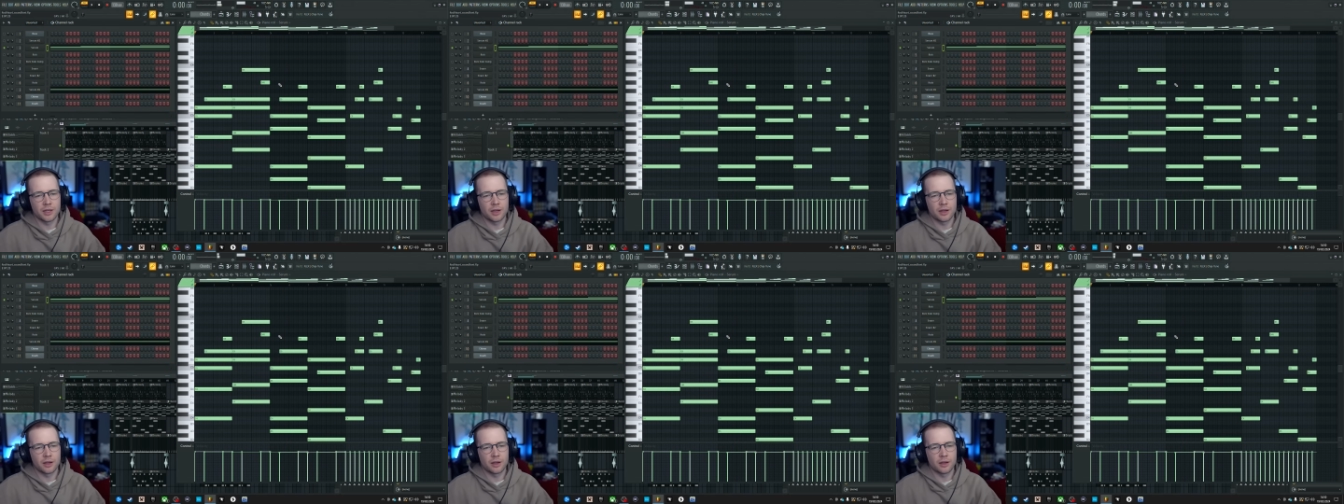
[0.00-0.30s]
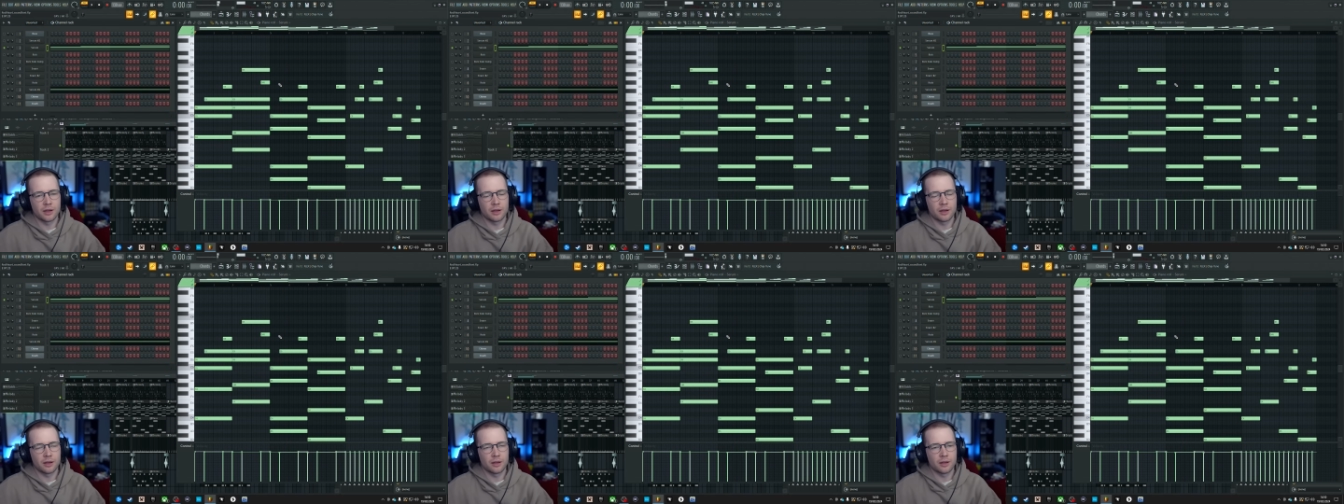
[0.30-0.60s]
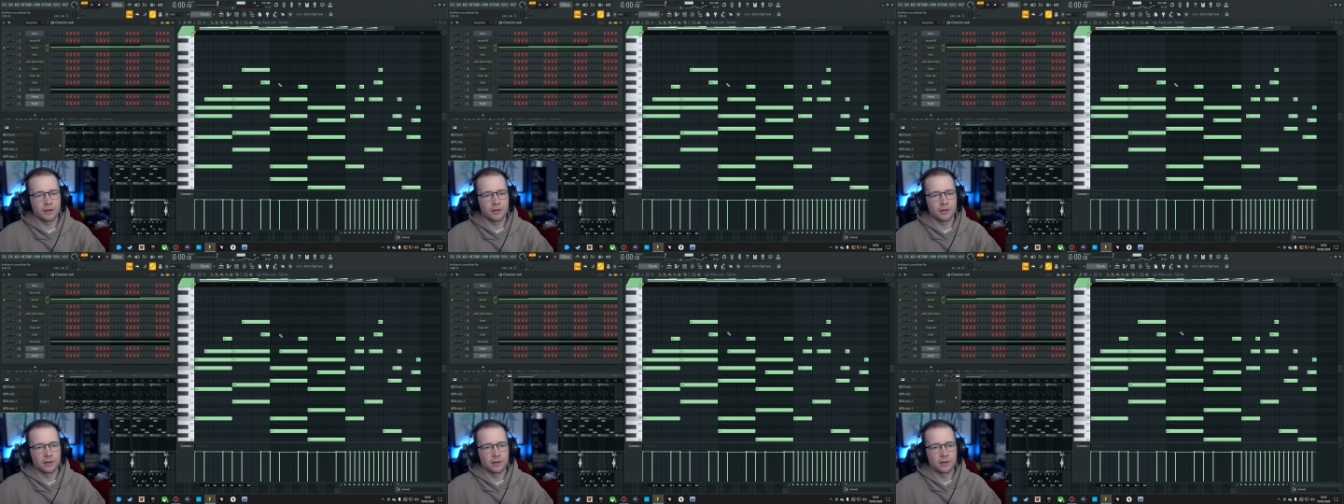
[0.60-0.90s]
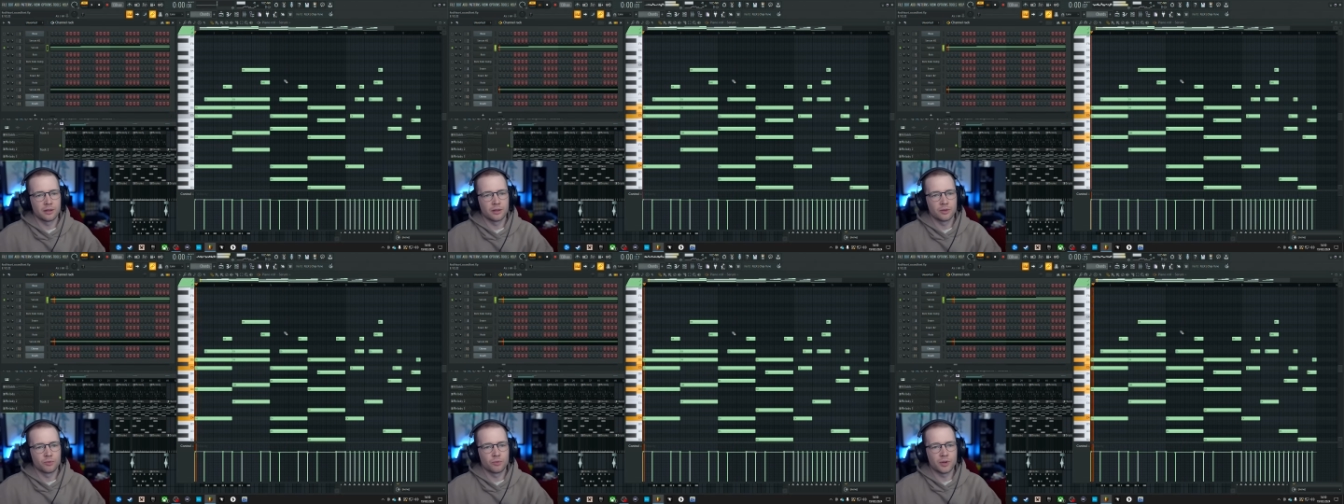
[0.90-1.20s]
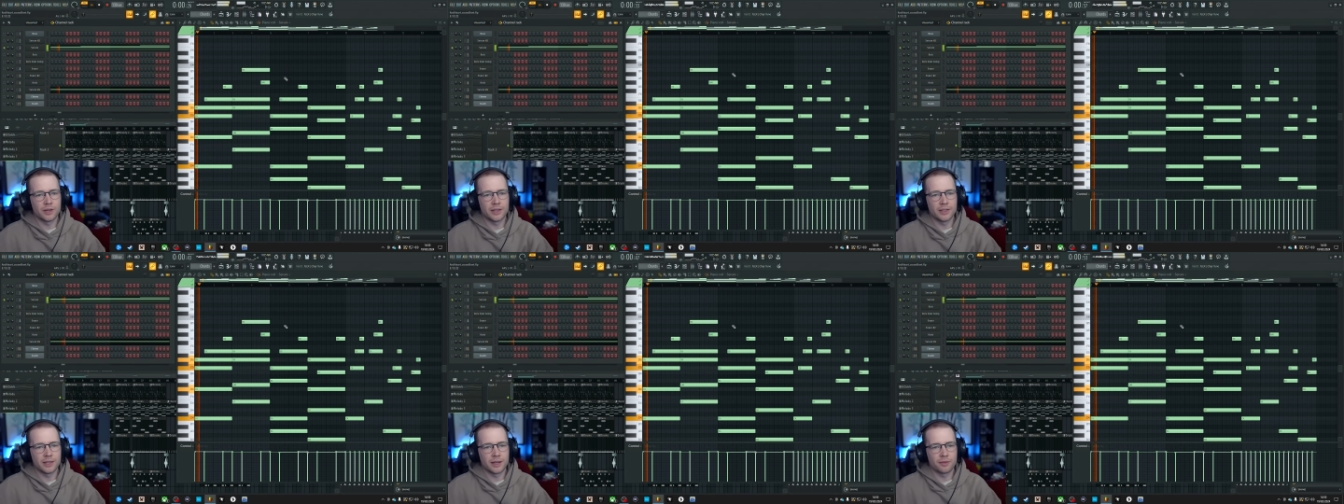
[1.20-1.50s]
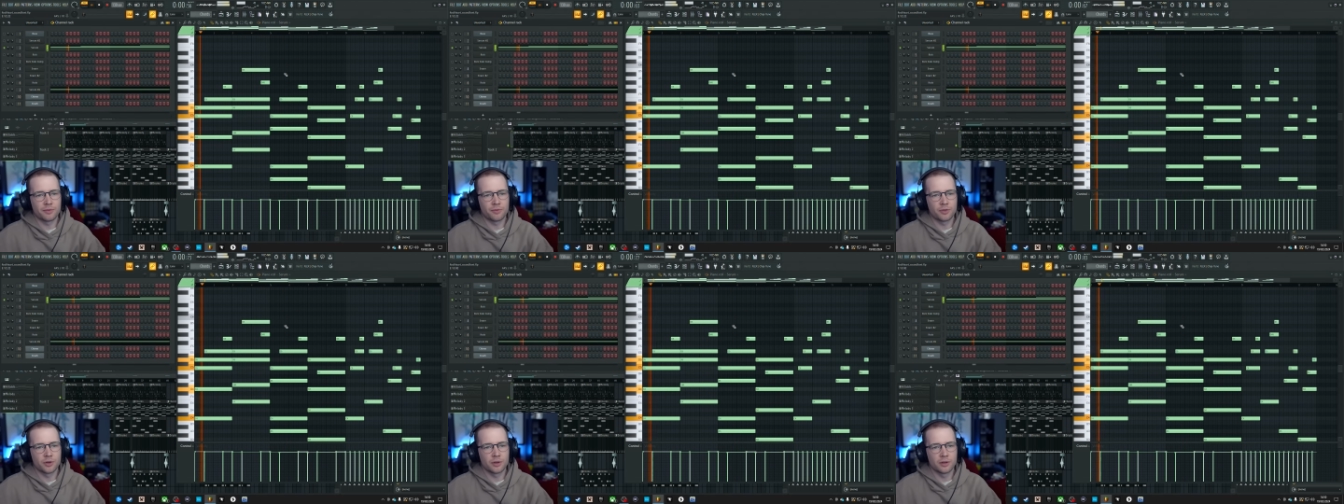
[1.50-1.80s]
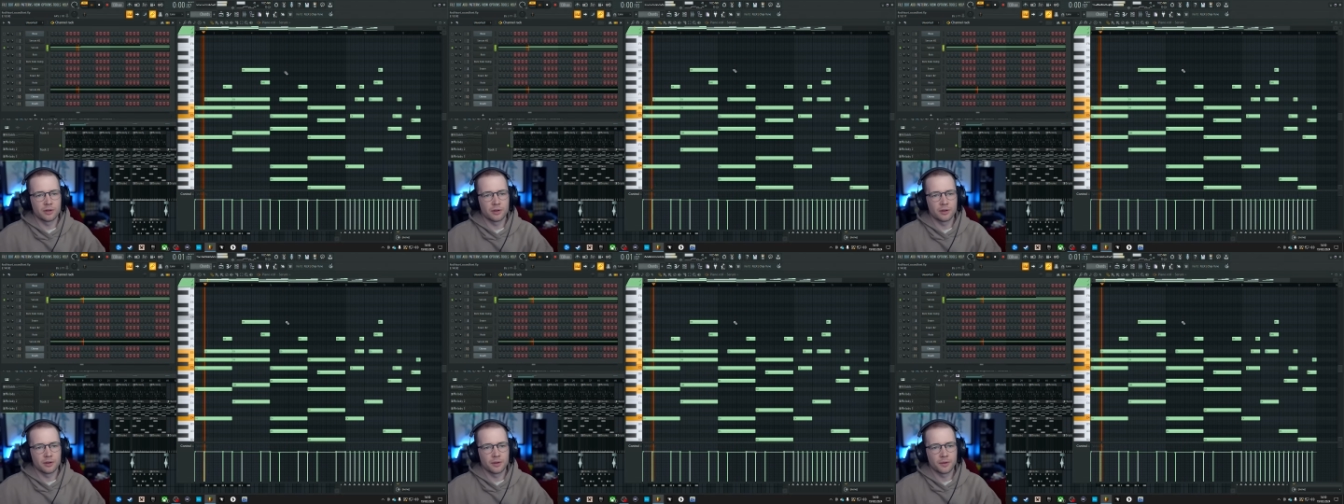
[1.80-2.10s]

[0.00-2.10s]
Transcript: really different.